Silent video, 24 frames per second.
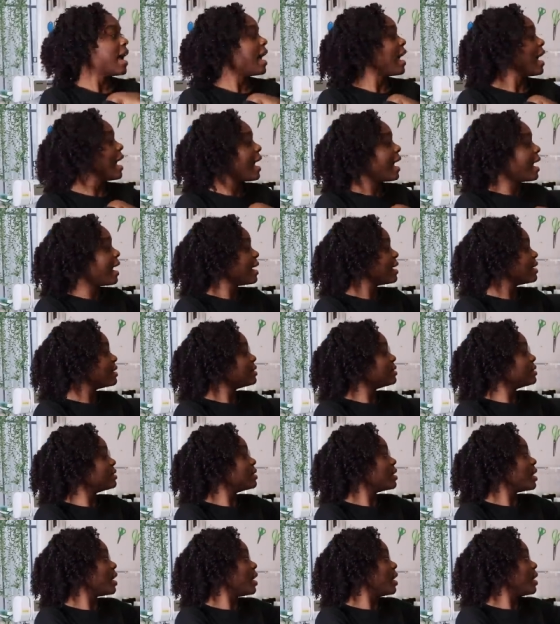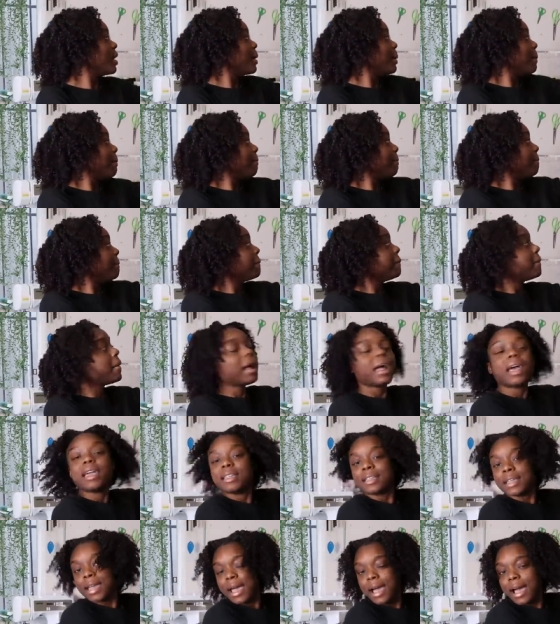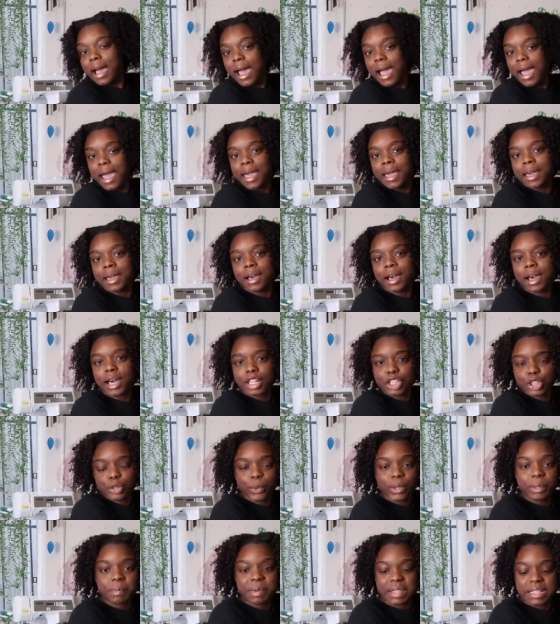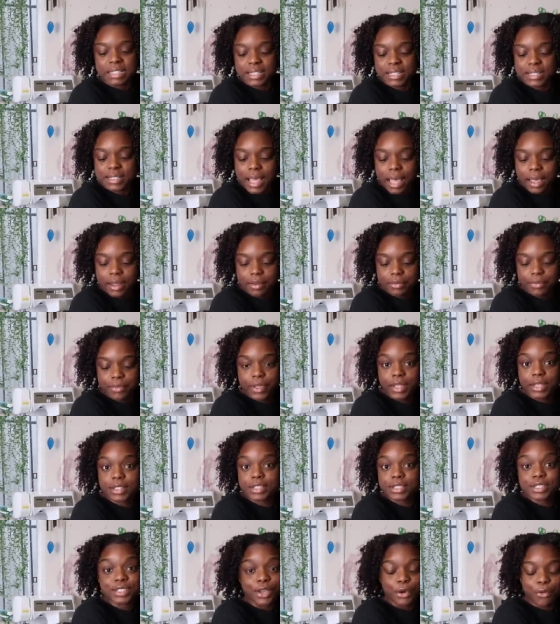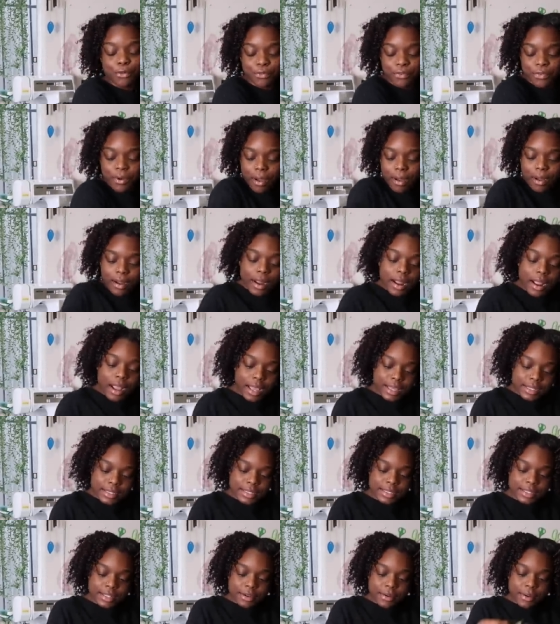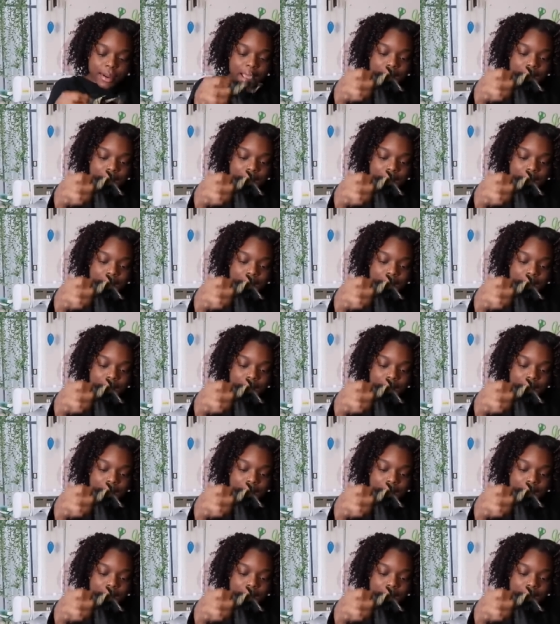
And um, yeah, I got three pieces out of it so far. I still